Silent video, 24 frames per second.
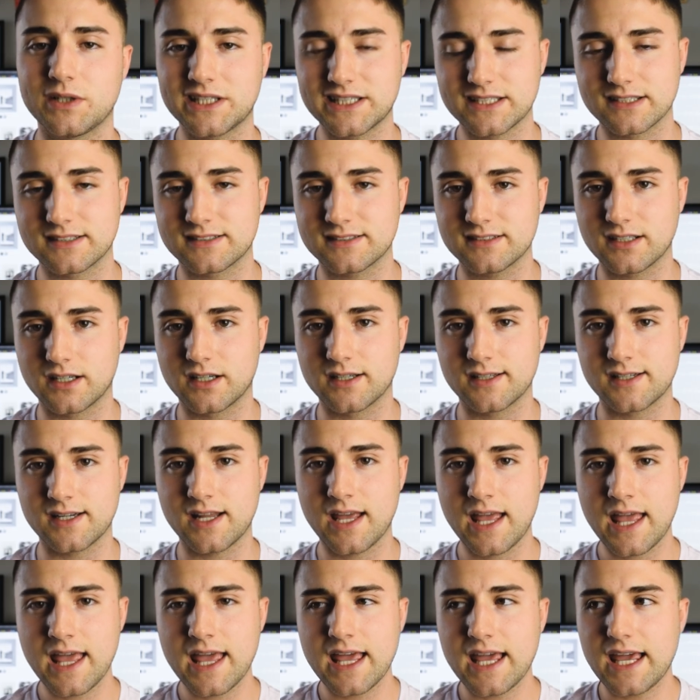with the son.
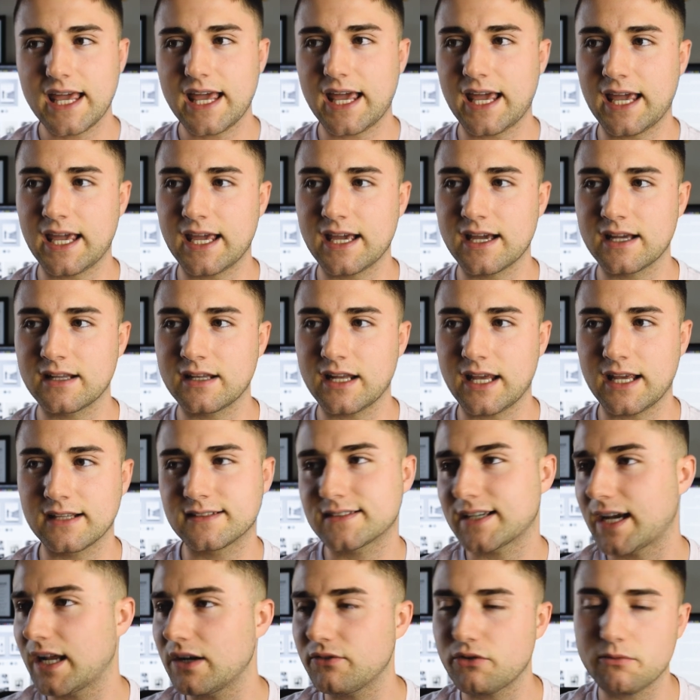And it's
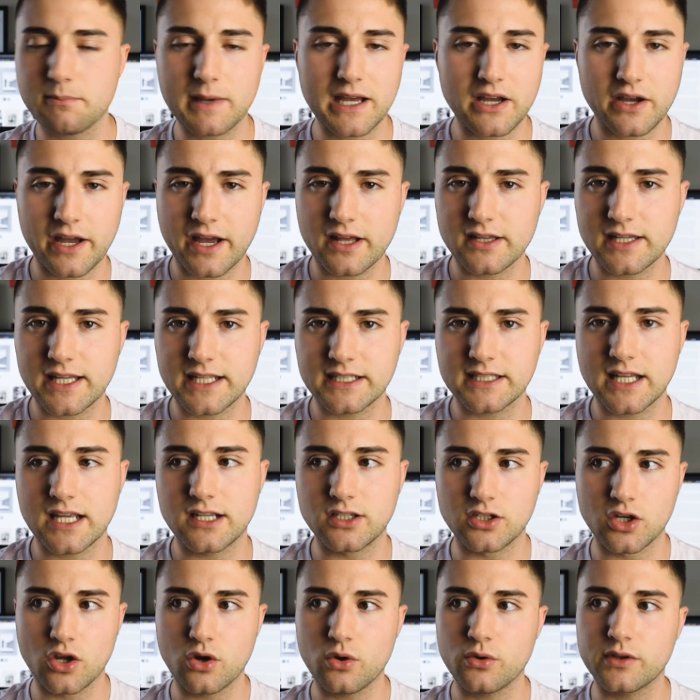kind of about how like
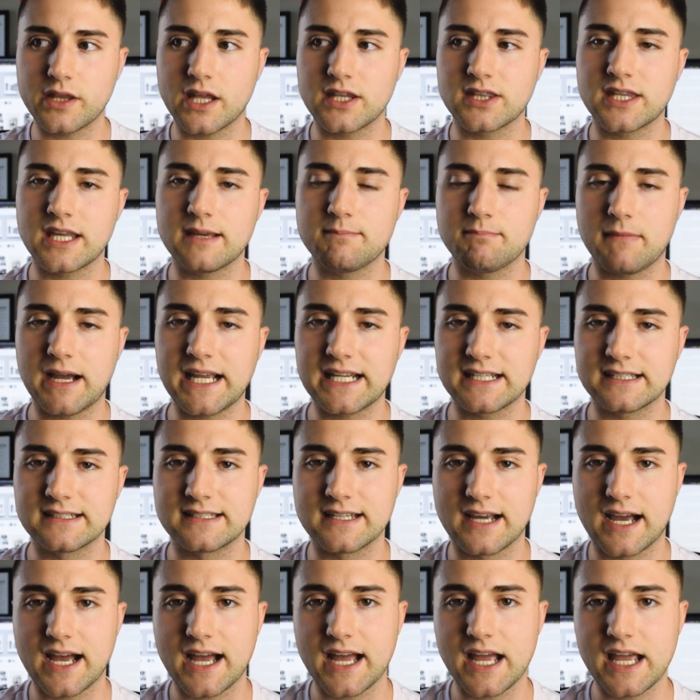they know that they might
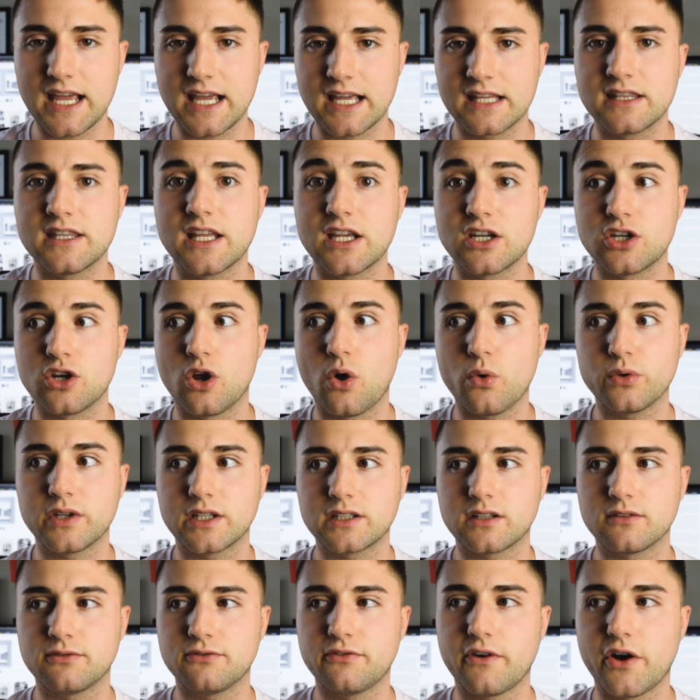die and they know
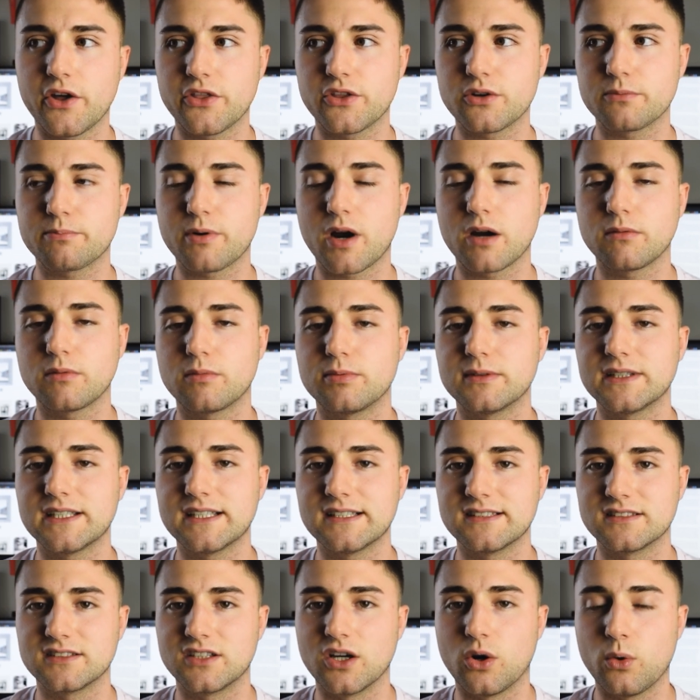that the father probably
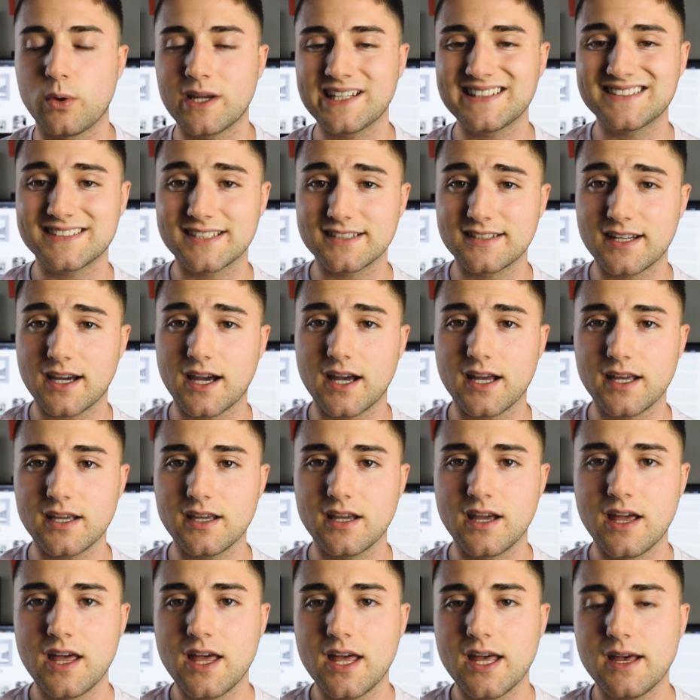is going to
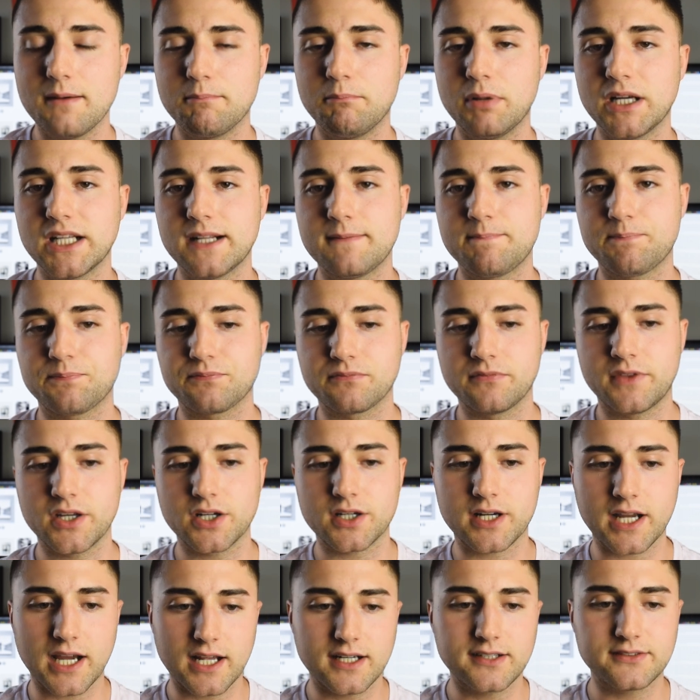die, but
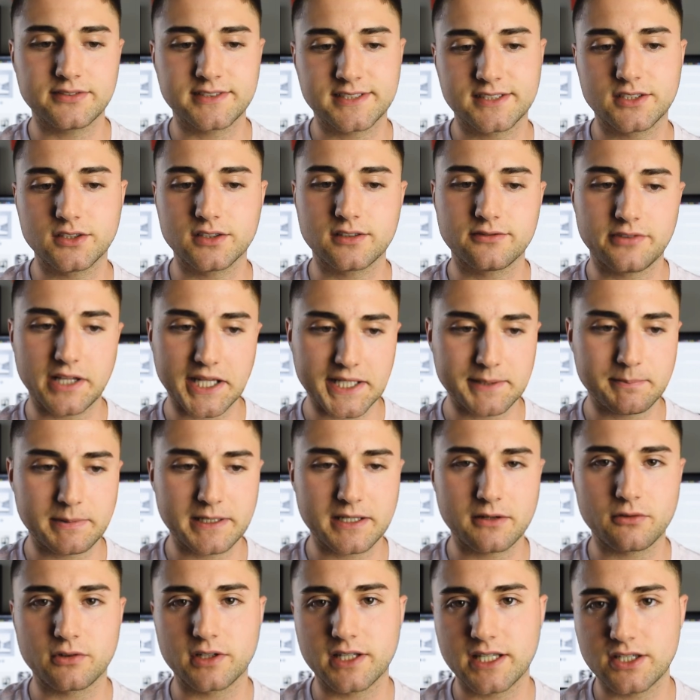they're kind of still
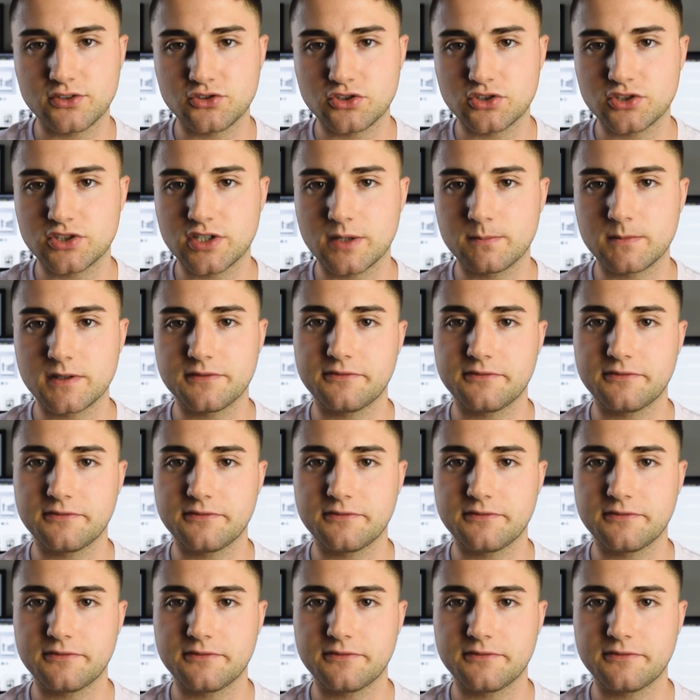developing a relationship.